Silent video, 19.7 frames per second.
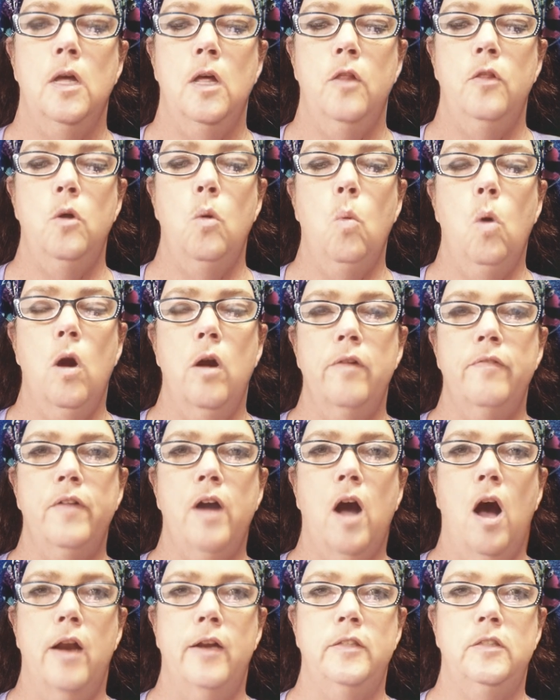The word of
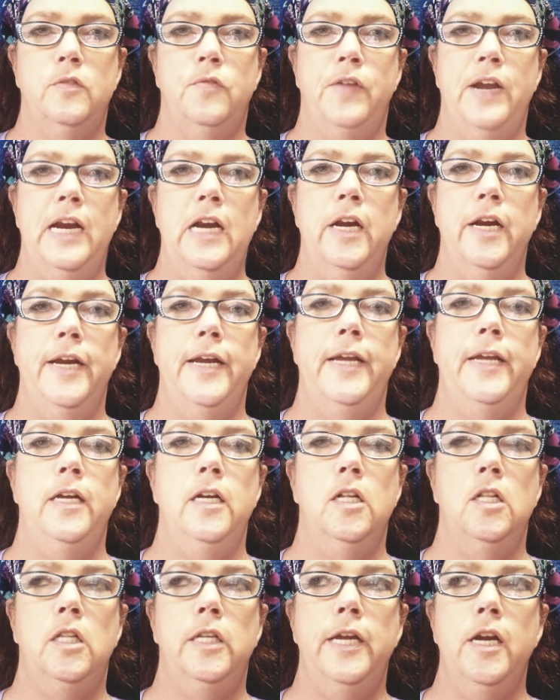God is very
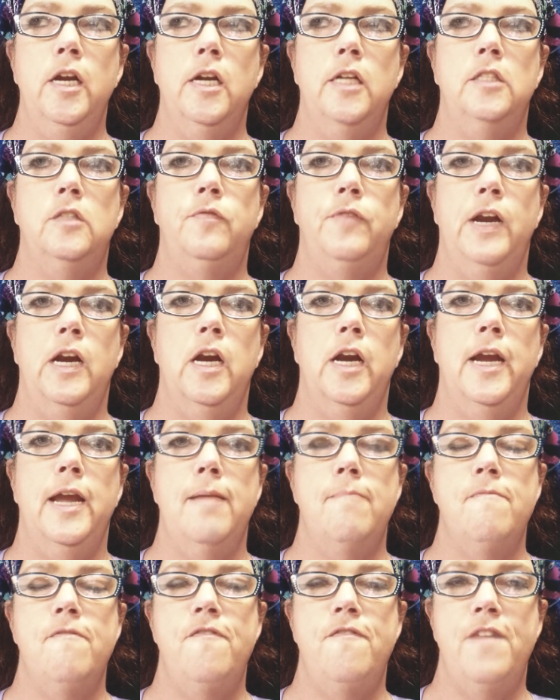clear. It's very
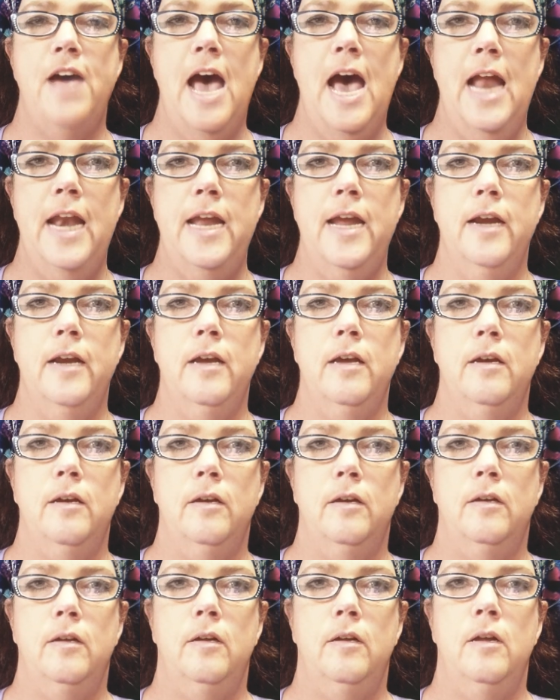emphatic
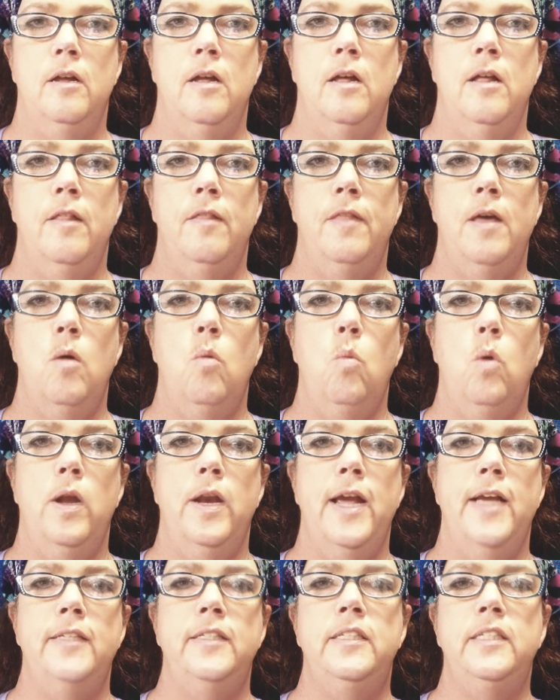that
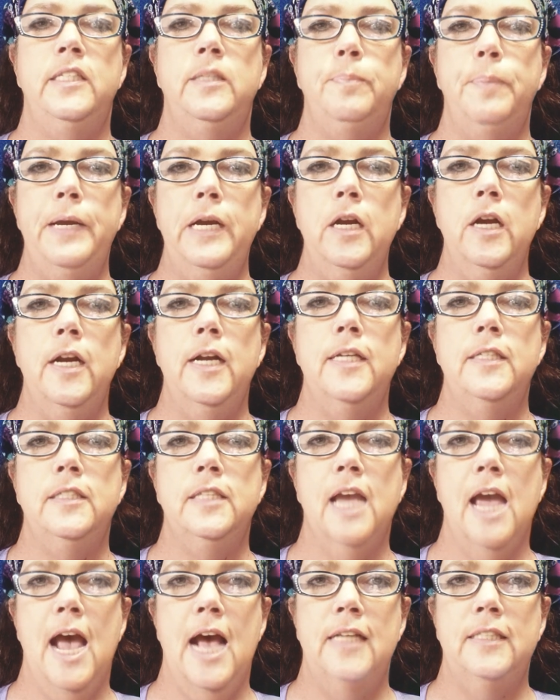when a spirit is
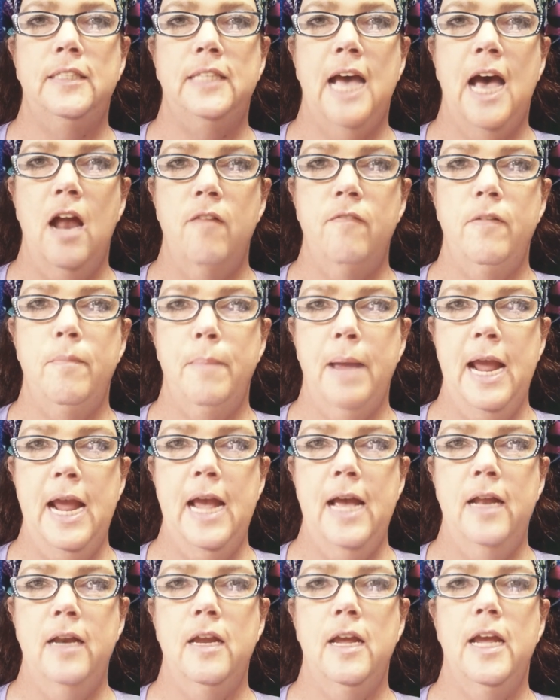cast out of a
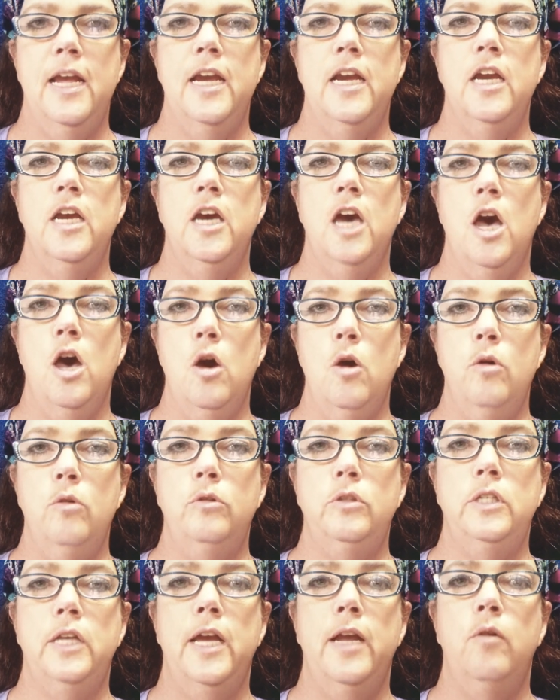man, it
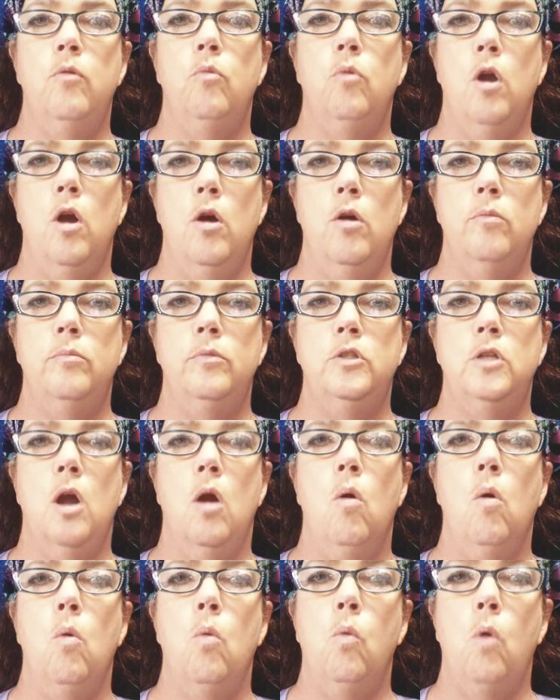goes and roams
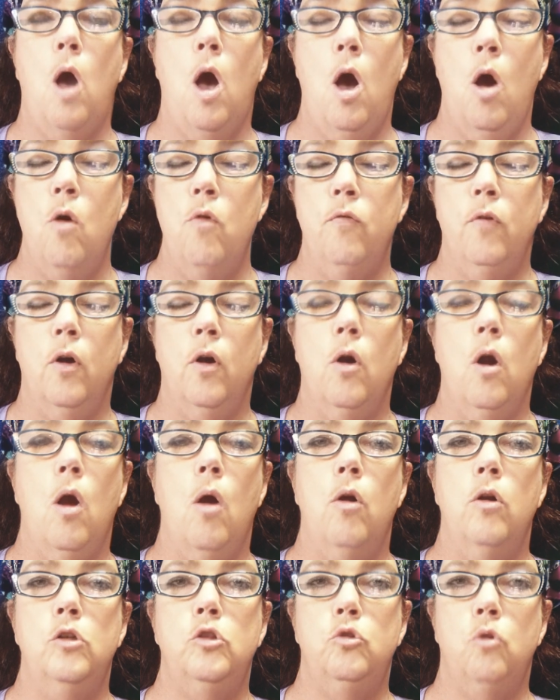over
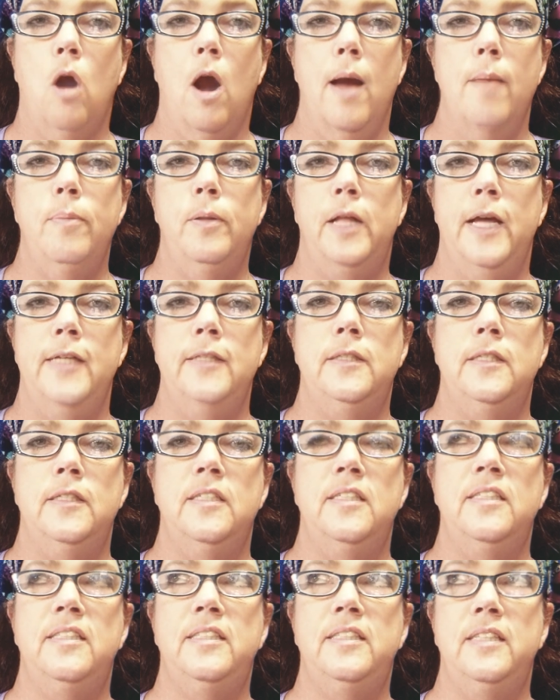dry
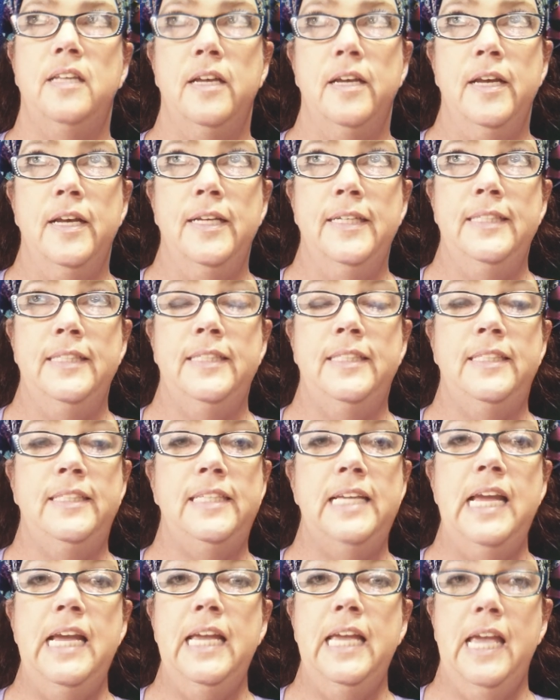places
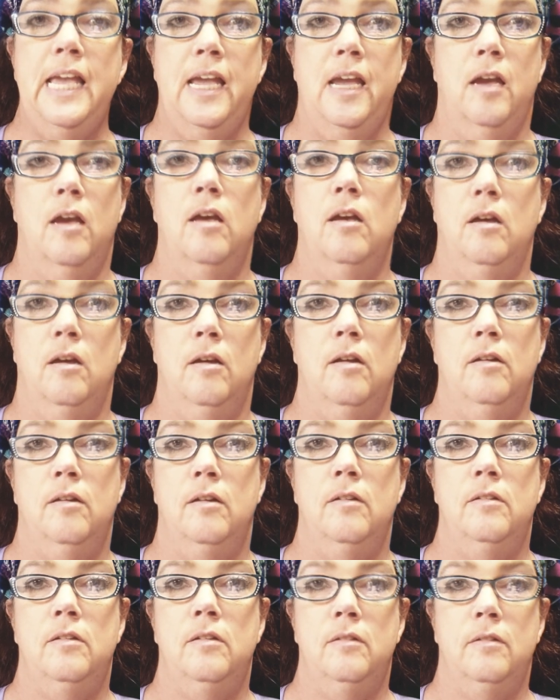seeking,
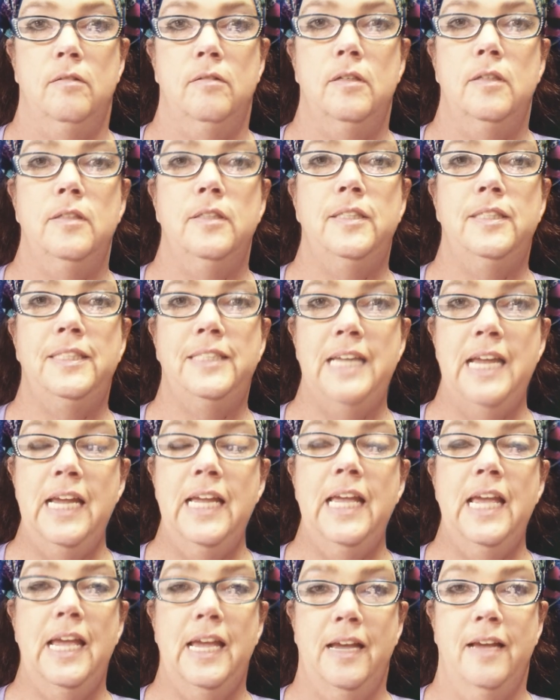
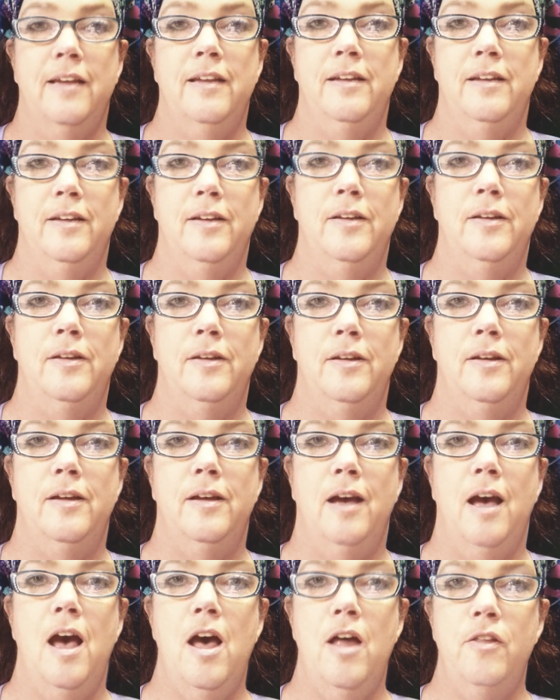seeking
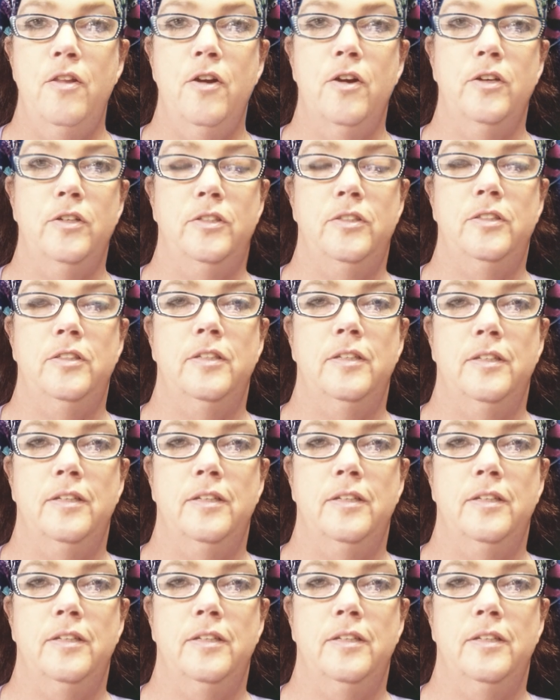others